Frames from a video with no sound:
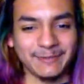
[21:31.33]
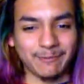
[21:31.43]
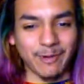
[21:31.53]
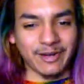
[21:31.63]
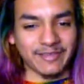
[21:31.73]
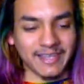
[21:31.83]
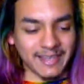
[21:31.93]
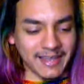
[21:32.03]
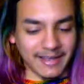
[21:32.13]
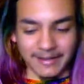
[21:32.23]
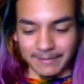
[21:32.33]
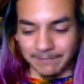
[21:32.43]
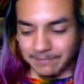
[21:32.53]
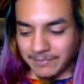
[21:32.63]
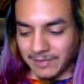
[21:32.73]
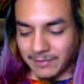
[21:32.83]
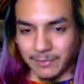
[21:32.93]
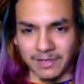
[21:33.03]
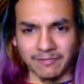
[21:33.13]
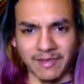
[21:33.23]
One of the
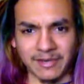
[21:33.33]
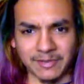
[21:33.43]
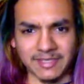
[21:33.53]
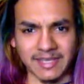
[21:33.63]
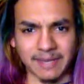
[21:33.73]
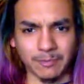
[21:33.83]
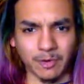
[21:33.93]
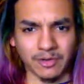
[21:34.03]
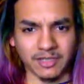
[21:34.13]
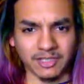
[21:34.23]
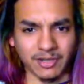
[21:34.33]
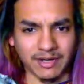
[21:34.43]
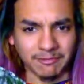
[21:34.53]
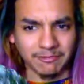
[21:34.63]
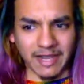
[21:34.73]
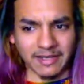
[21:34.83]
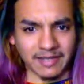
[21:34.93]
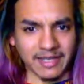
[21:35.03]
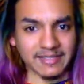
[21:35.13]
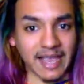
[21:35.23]
final things that I'm currently trying to
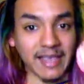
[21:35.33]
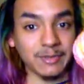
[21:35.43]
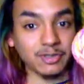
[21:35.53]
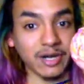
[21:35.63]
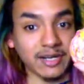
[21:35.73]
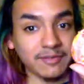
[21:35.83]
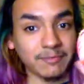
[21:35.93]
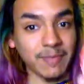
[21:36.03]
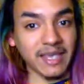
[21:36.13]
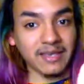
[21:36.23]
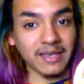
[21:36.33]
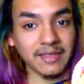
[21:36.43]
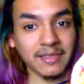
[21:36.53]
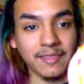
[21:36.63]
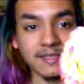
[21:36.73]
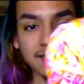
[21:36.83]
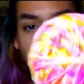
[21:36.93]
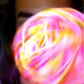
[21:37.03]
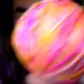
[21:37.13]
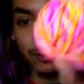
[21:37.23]
finalize, I've been trying to make this
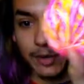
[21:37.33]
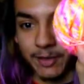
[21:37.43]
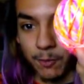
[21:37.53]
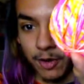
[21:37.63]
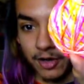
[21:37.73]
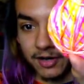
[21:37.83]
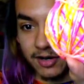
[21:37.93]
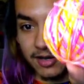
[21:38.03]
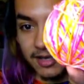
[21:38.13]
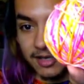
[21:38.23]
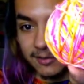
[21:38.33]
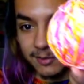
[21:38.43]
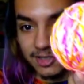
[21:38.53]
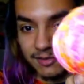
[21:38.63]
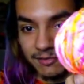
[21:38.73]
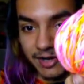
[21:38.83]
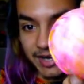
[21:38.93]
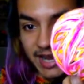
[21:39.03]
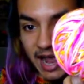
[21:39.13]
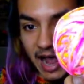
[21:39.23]
colorway work, which is a
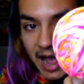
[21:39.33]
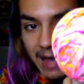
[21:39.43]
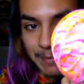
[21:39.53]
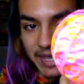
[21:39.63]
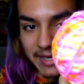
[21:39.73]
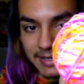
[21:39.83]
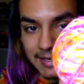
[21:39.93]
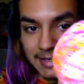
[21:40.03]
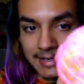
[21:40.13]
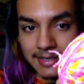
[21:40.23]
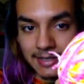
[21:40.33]
very hot pink,